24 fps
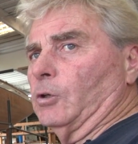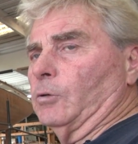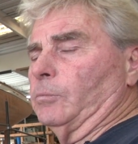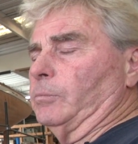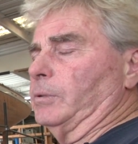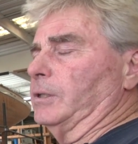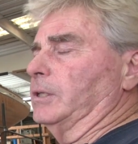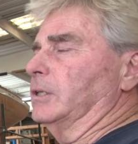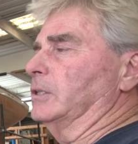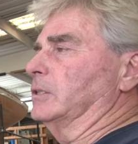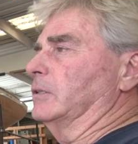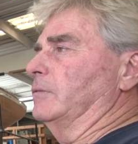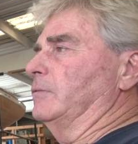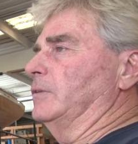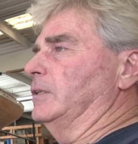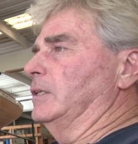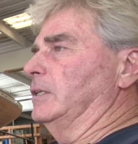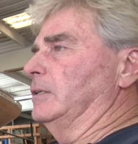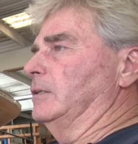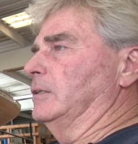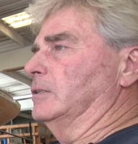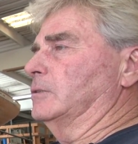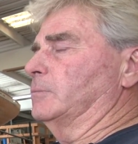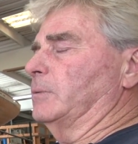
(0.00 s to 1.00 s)
because of
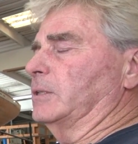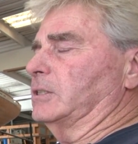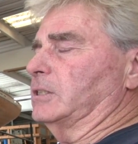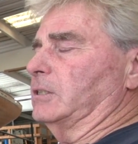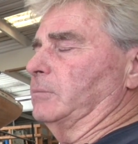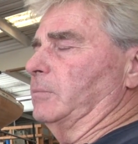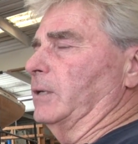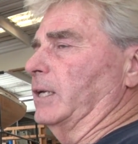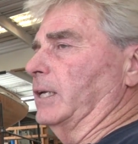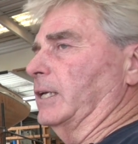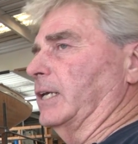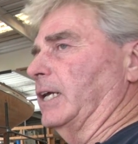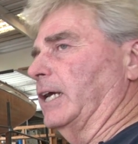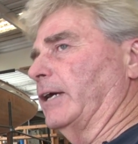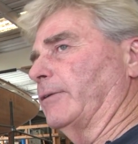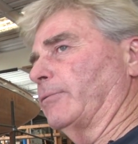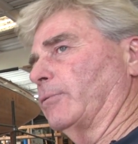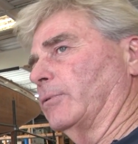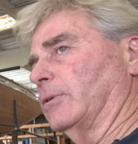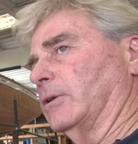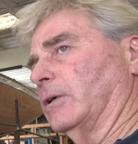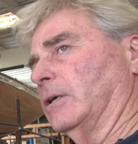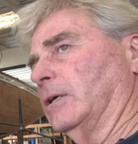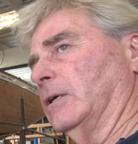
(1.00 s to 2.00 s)
especially back
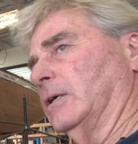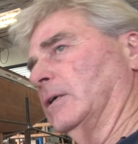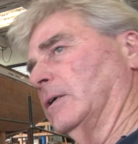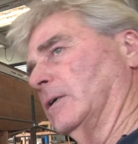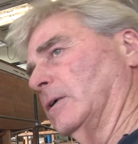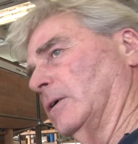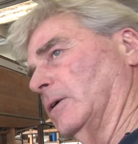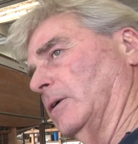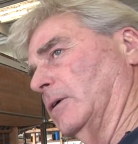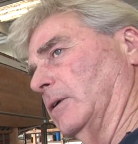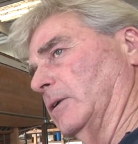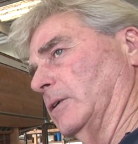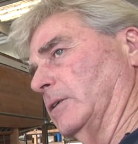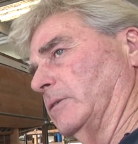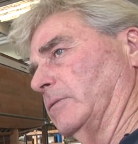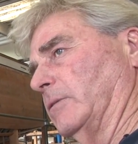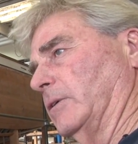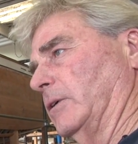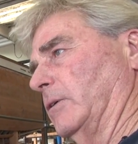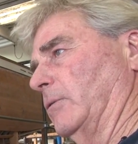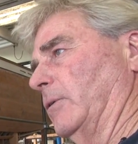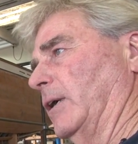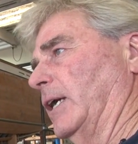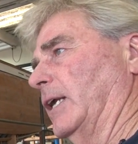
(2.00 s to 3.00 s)
after, the hull is
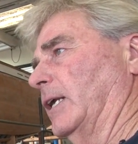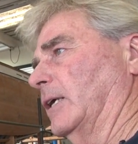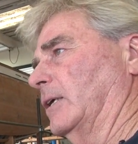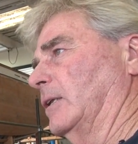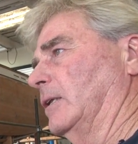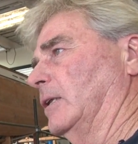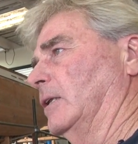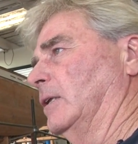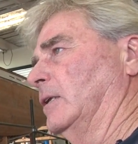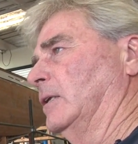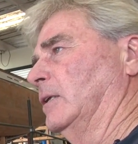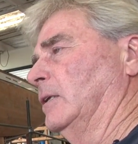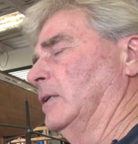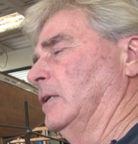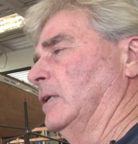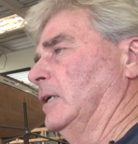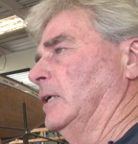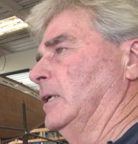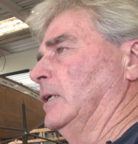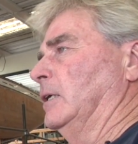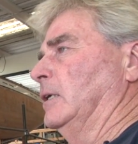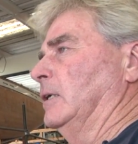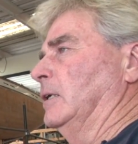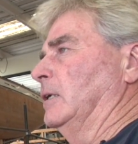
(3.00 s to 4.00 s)
very radical.
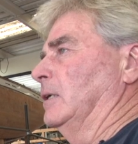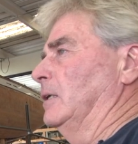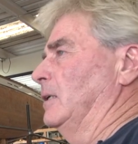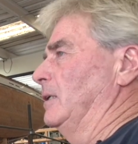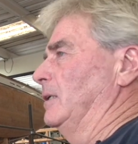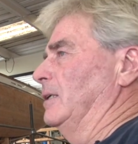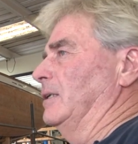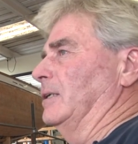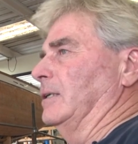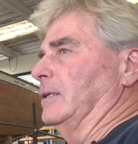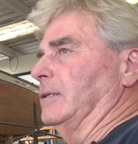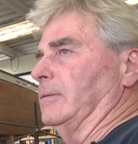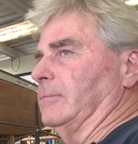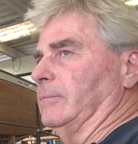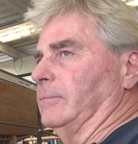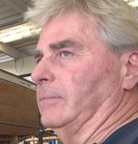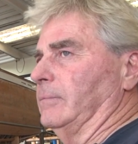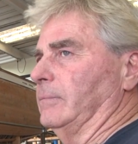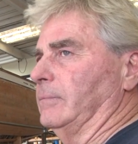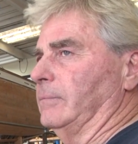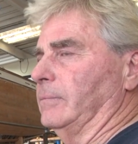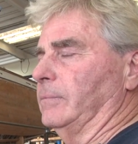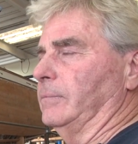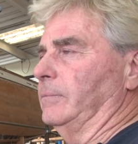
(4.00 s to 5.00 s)
You
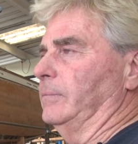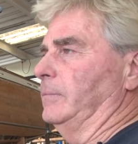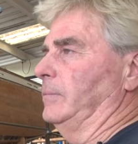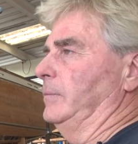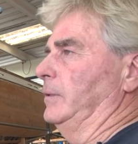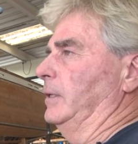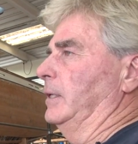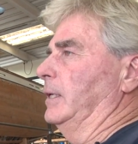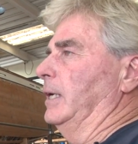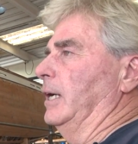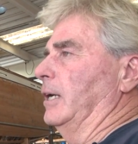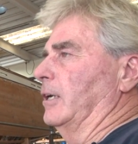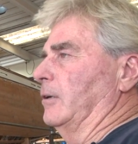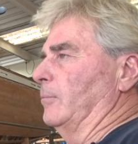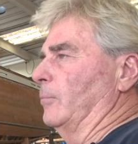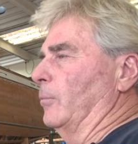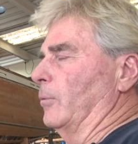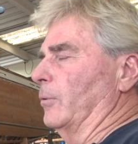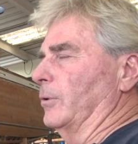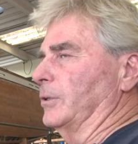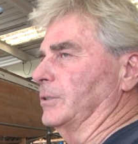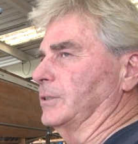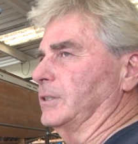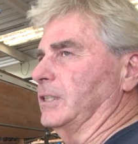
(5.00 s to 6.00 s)

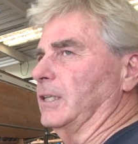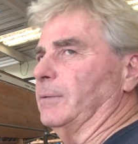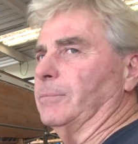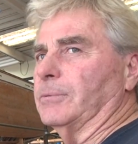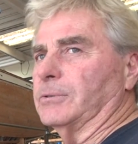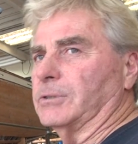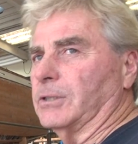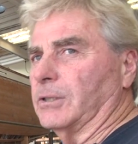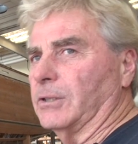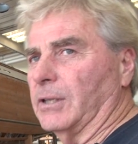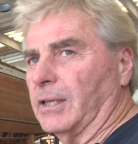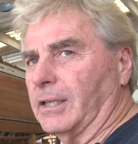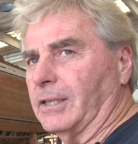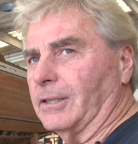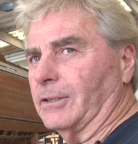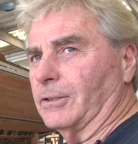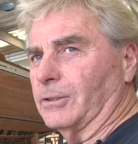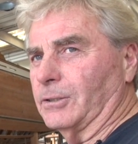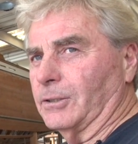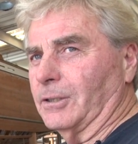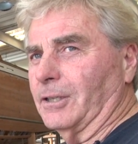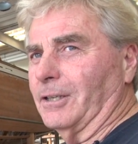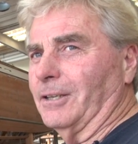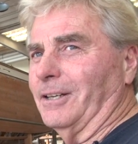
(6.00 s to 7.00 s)
counterbore as deep as you think you
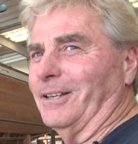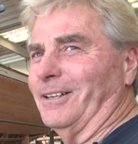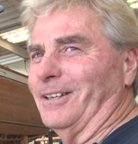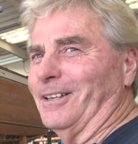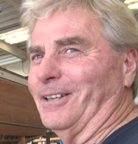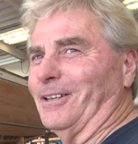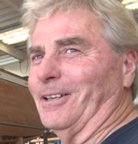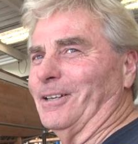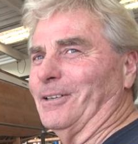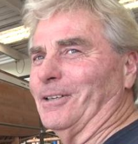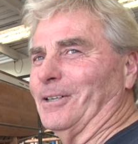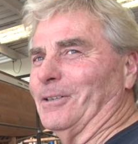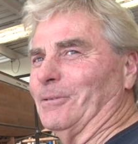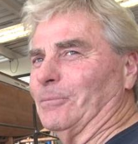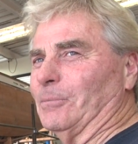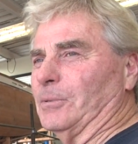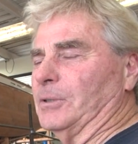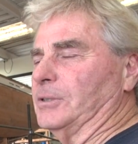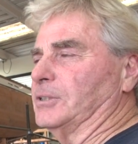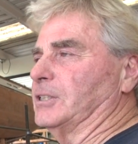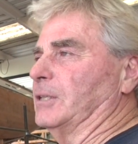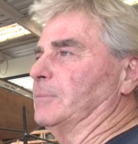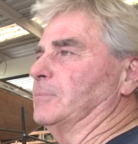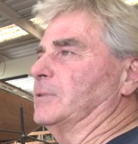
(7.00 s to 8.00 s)
should,
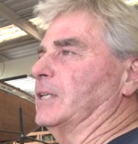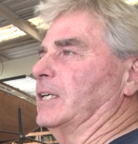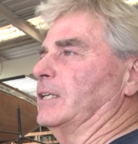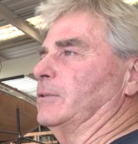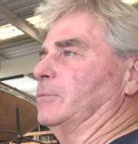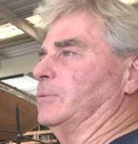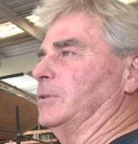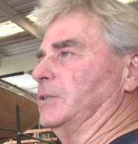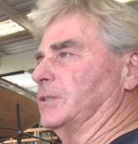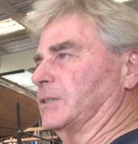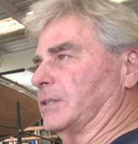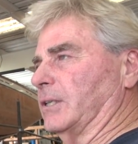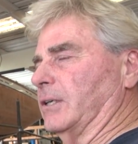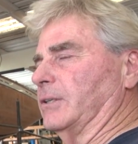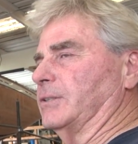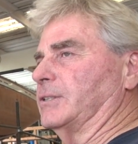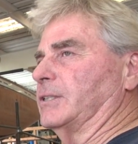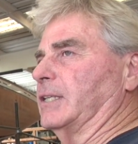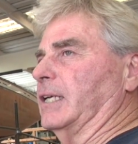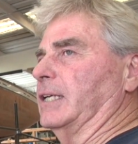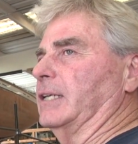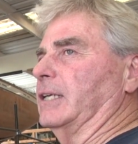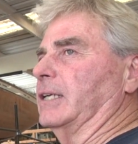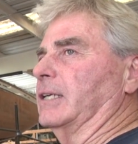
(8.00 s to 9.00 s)
but sometimes when you start
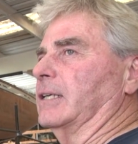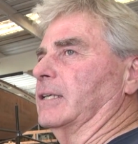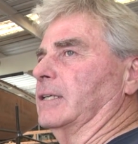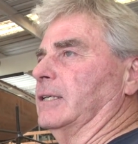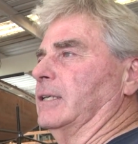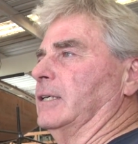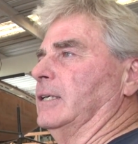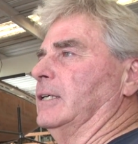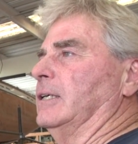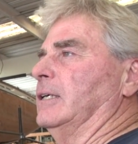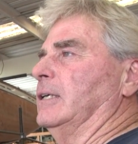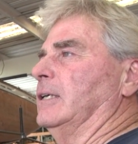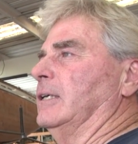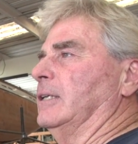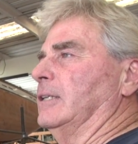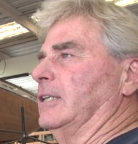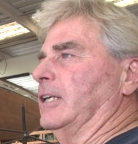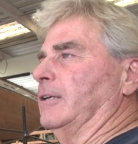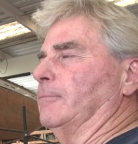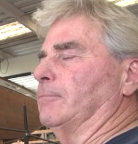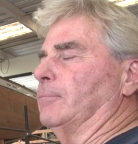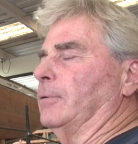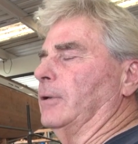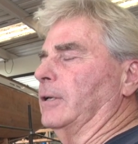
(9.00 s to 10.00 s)
sanding,
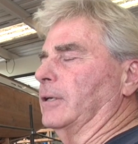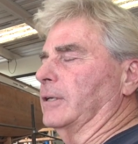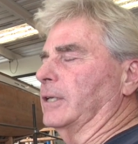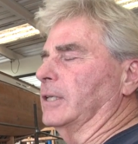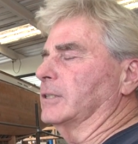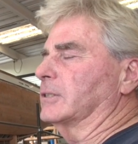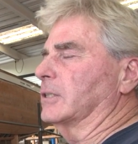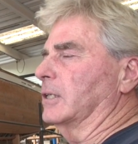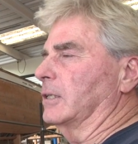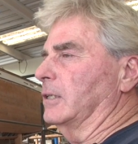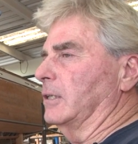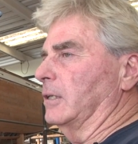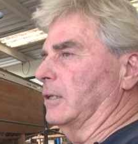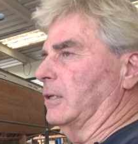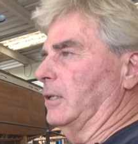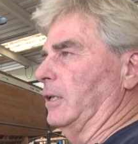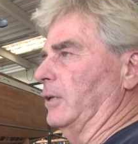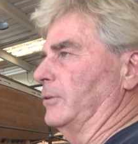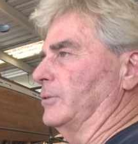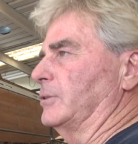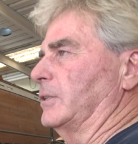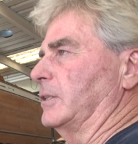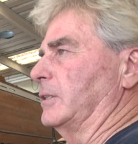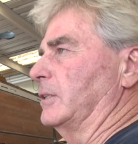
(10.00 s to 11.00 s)
that plug gets a little
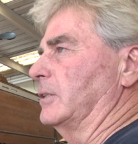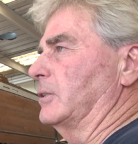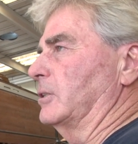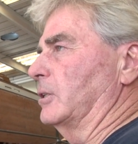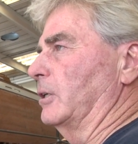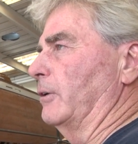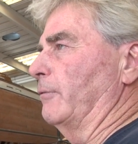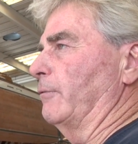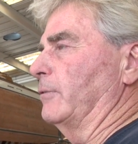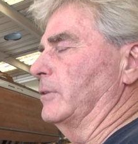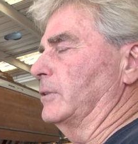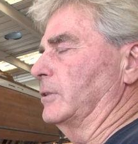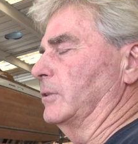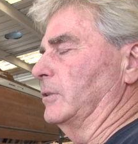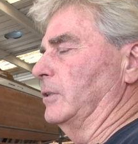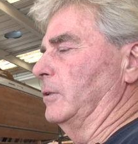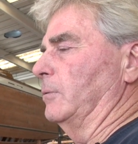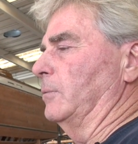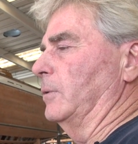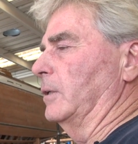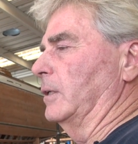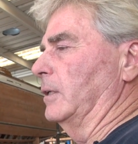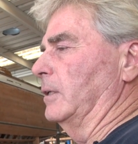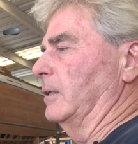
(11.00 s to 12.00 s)
close to the surface, so
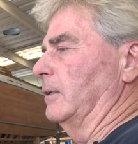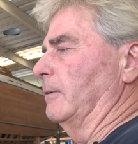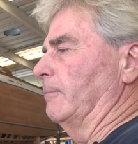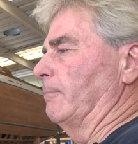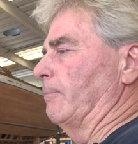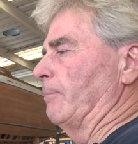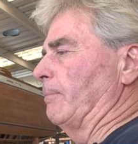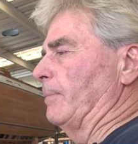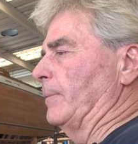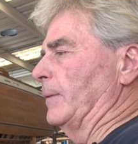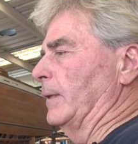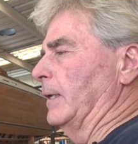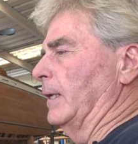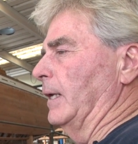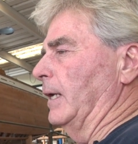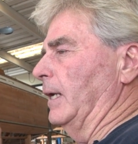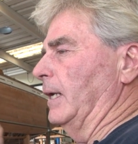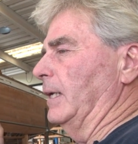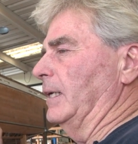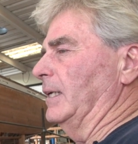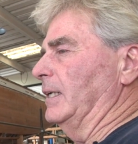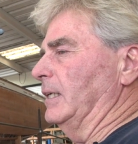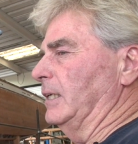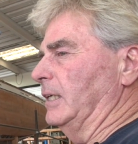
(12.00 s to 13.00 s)
you want
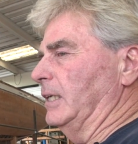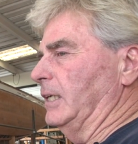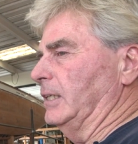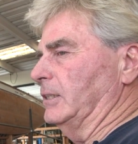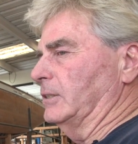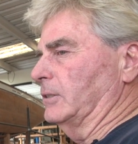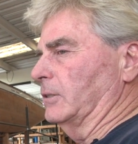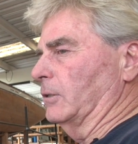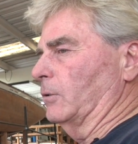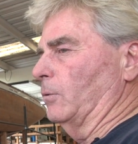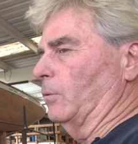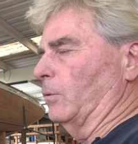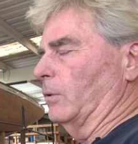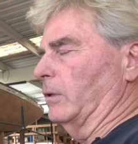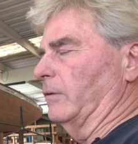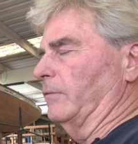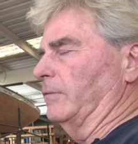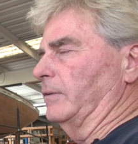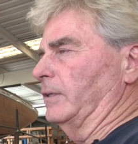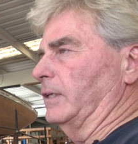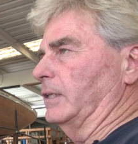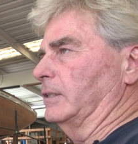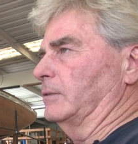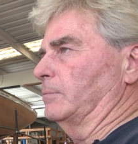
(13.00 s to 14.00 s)
at least a 1/4
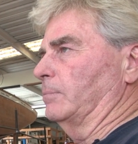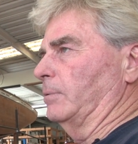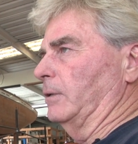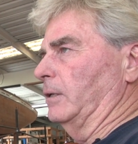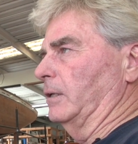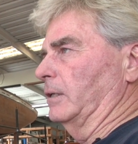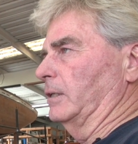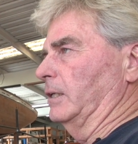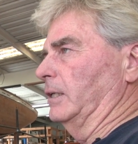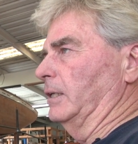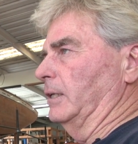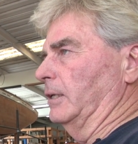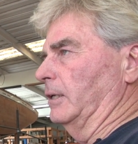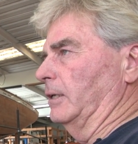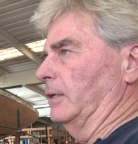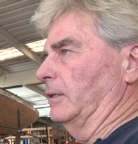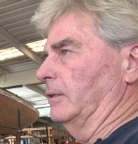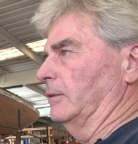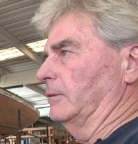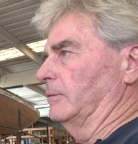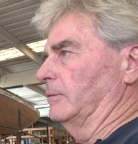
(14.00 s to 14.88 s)
of an inch plug in there.